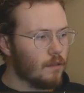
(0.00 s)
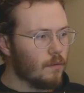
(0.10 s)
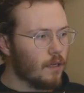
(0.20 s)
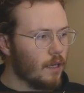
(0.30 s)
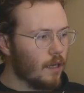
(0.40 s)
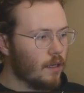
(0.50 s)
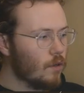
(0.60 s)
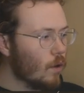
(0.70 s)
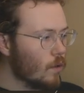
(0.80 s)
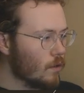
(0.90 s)
get a
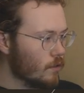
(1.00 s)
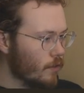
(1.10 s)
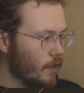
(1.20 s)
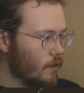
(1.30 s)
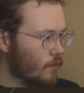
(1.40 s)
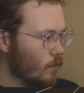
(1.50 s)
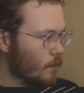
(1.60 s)
total transform.